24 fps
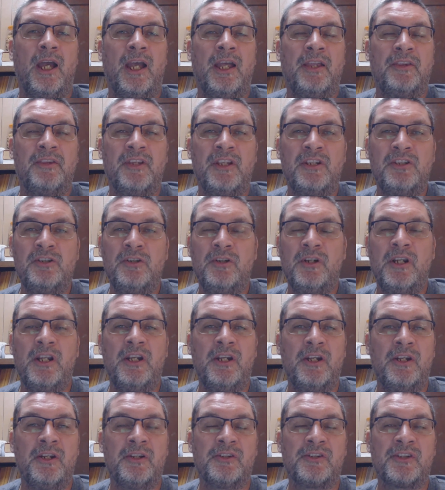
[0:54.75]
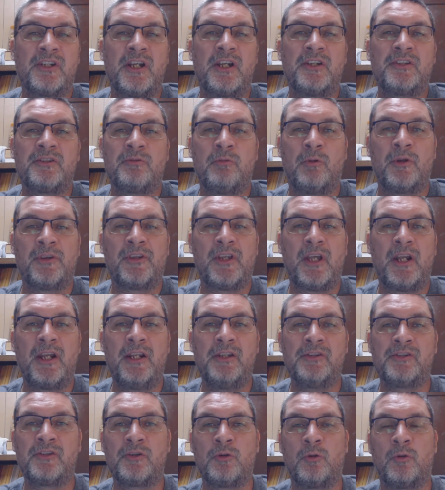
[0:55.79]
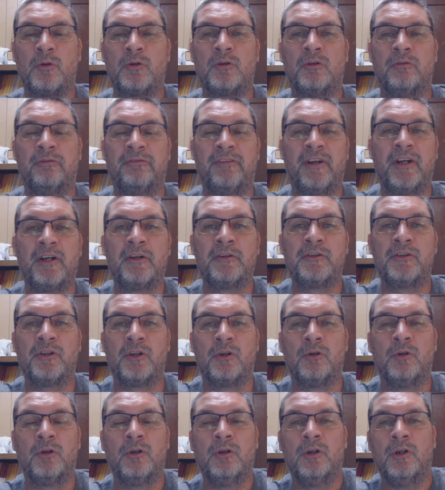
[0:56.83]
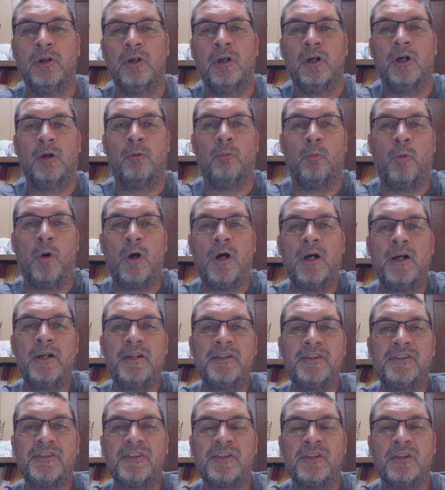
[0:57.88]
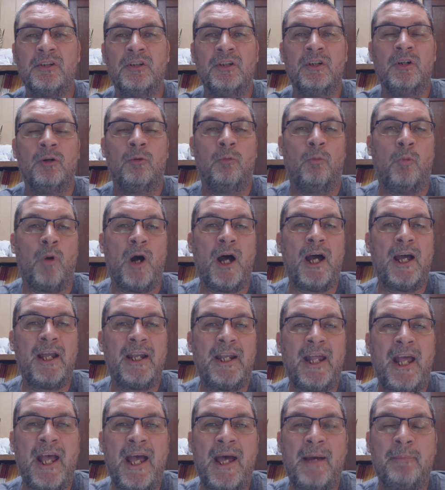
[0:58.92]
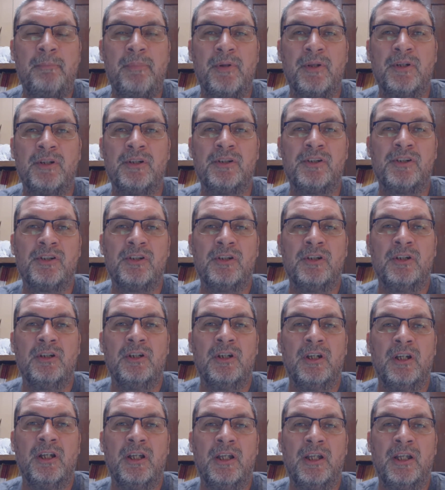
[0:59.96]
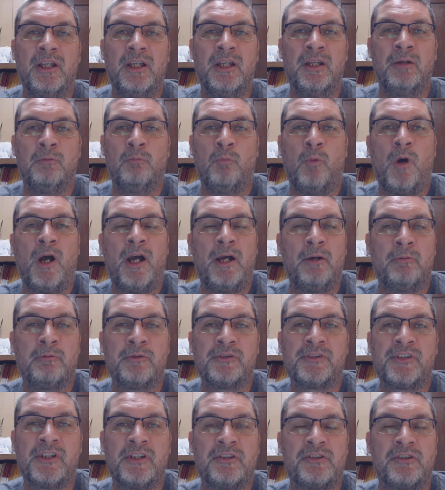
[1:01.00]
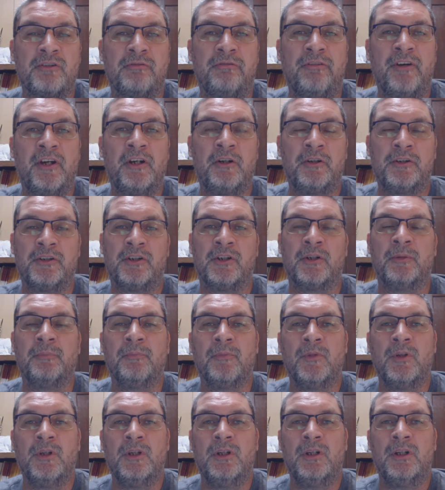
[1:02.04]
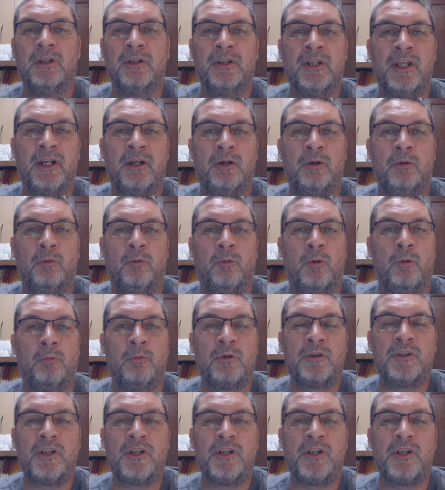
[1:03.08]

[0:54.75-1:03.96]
And then you need to discuss what that historical failure was, why it happened, and why it was such a failure. Now, when